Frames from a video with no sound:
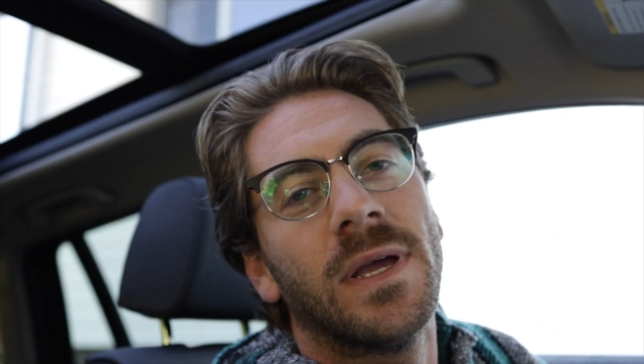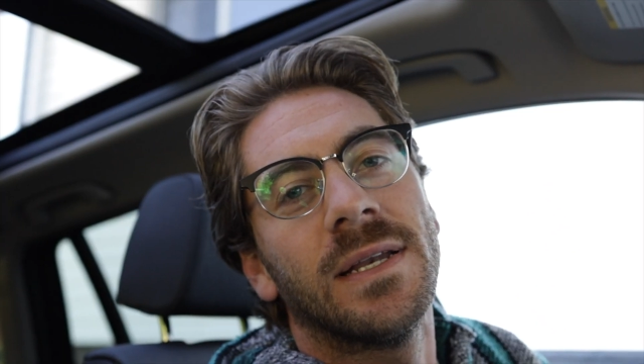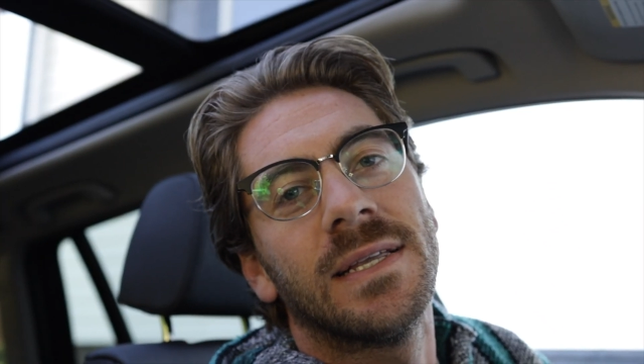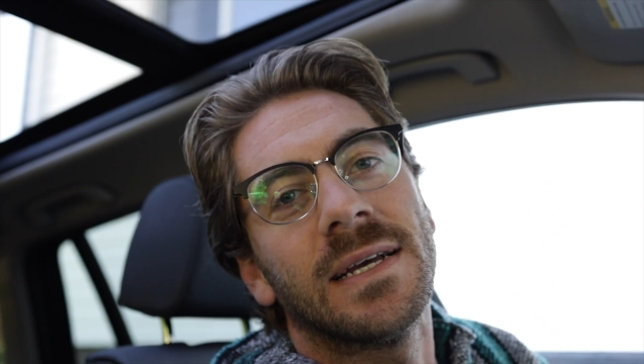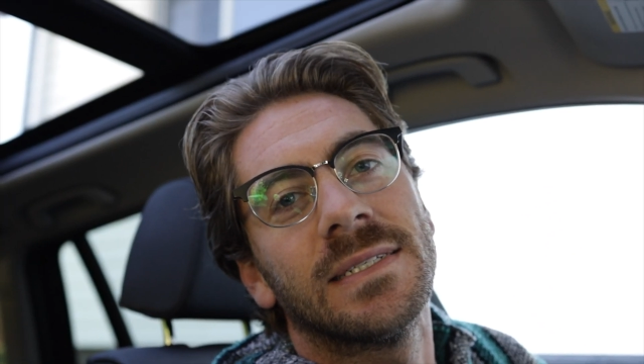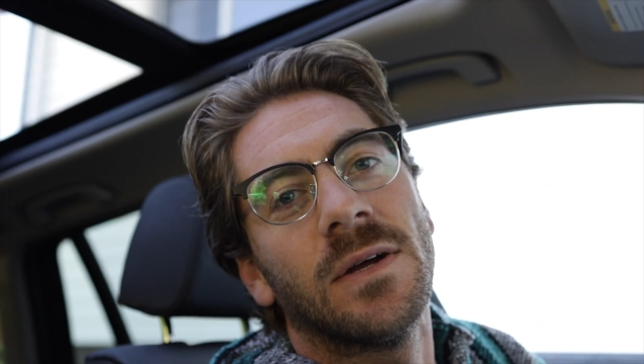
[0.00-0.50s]
can
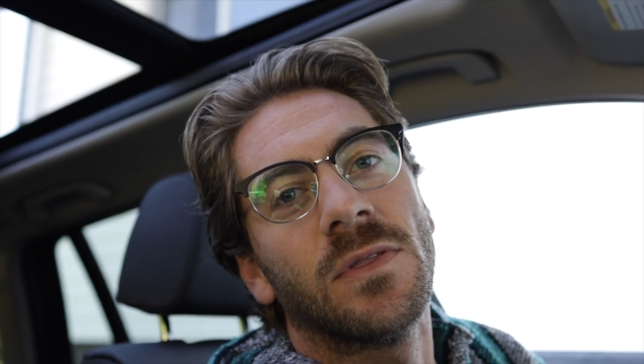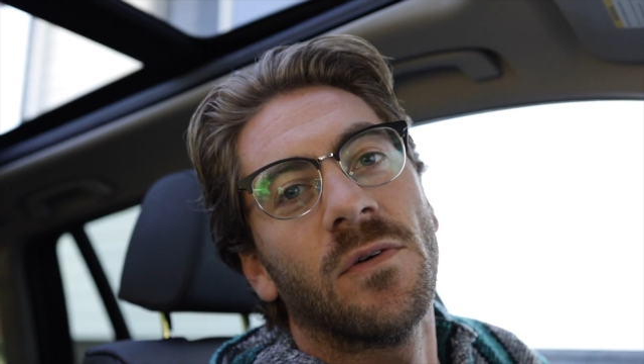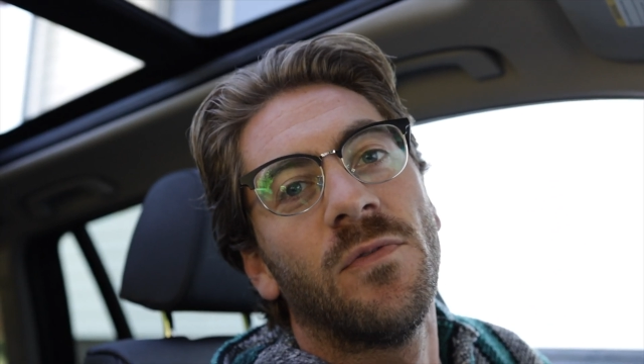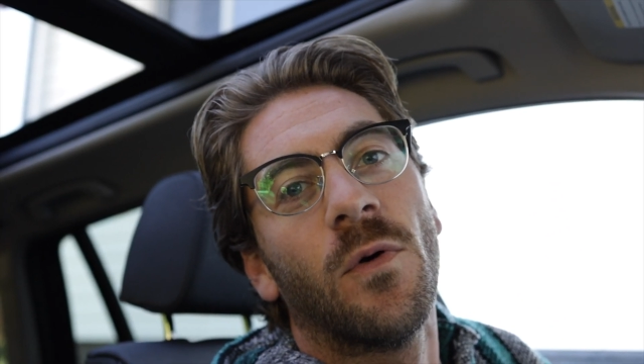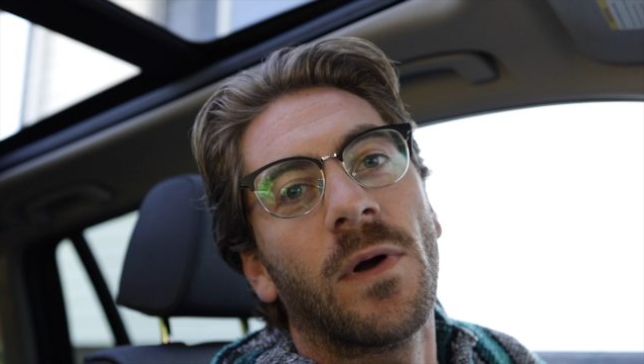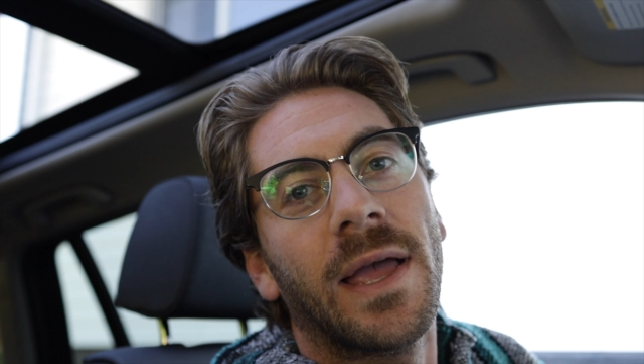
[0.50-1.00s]
test out the
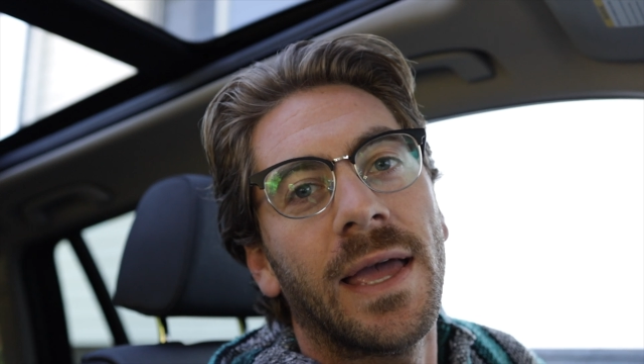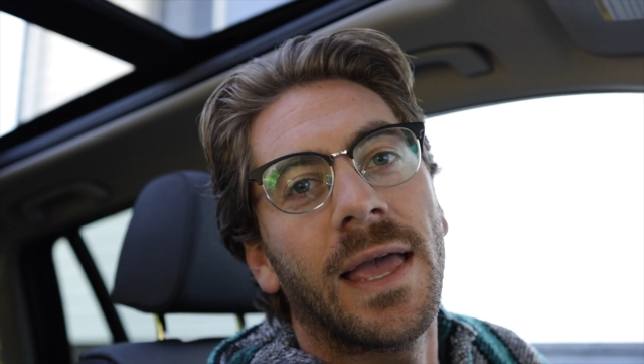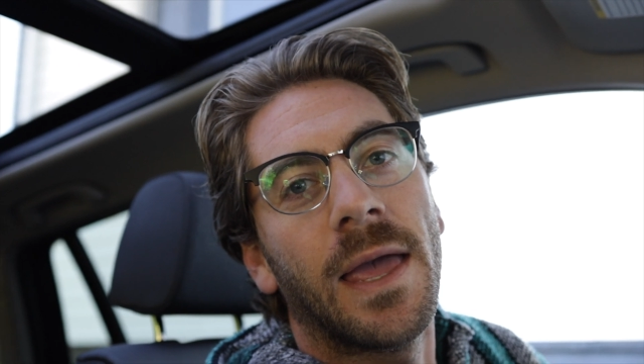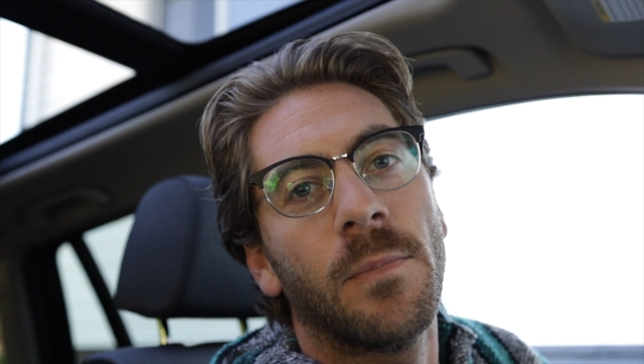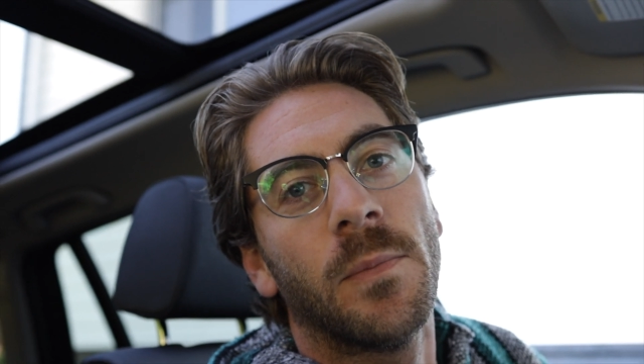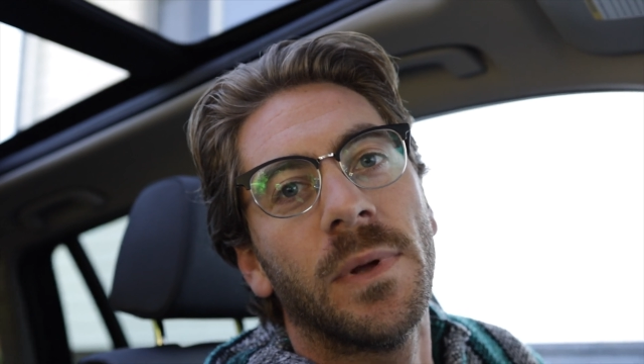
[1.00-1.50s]
4K
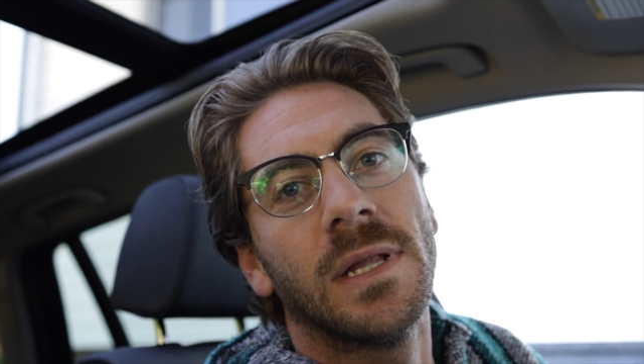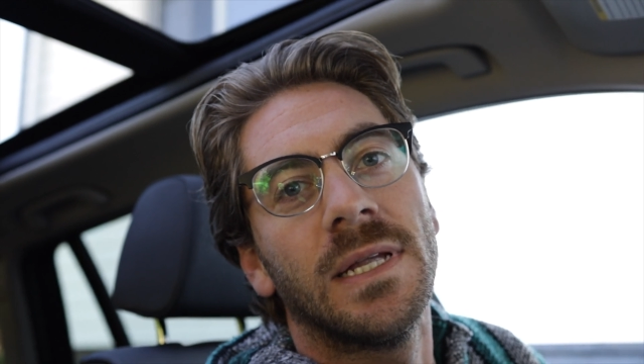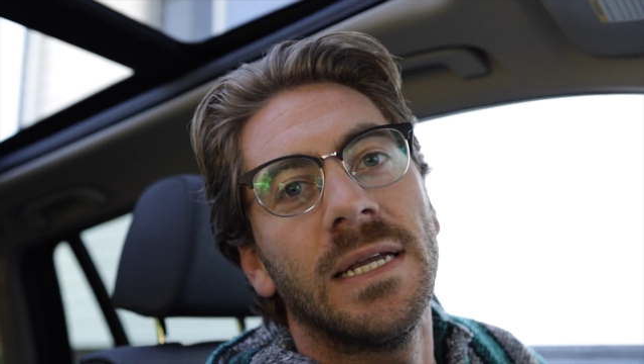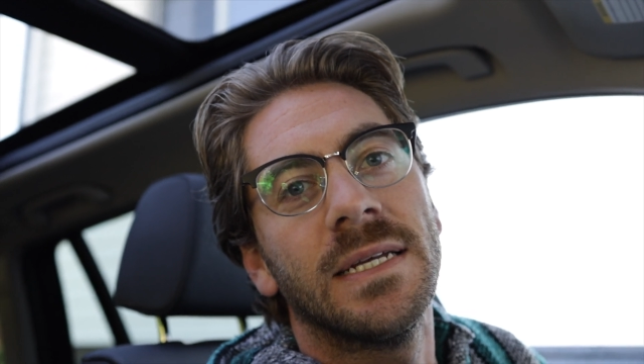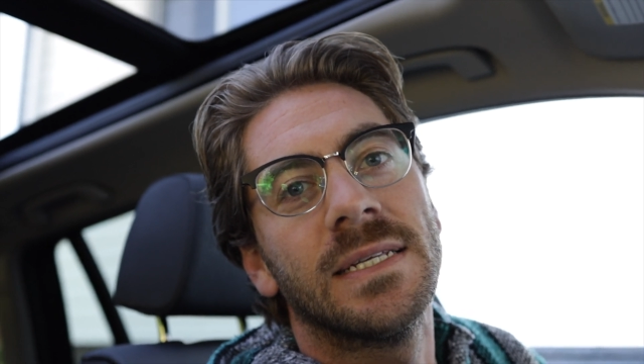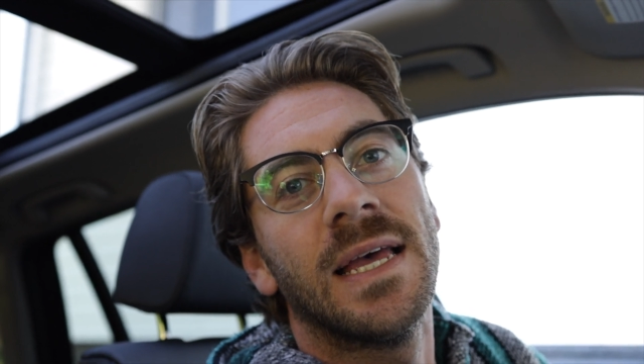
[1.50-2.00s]

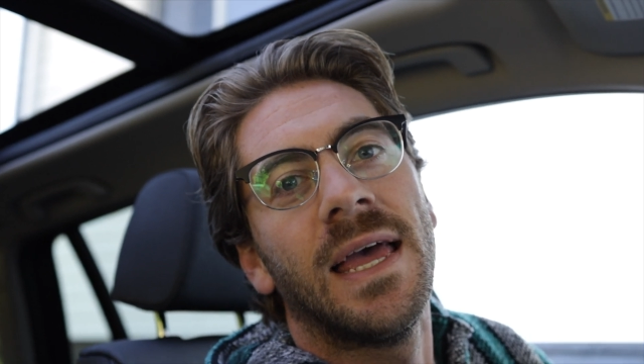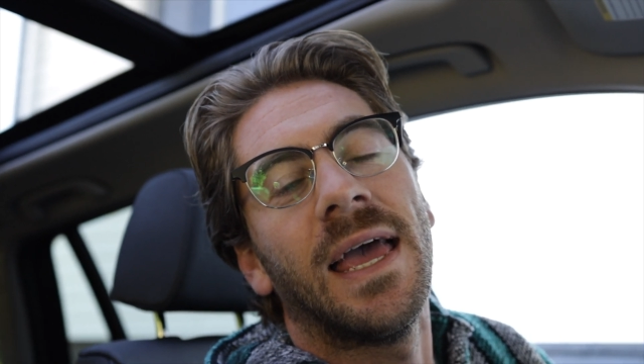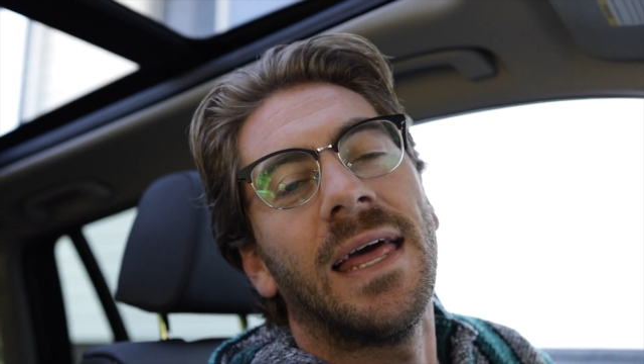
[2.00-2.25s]
capabilities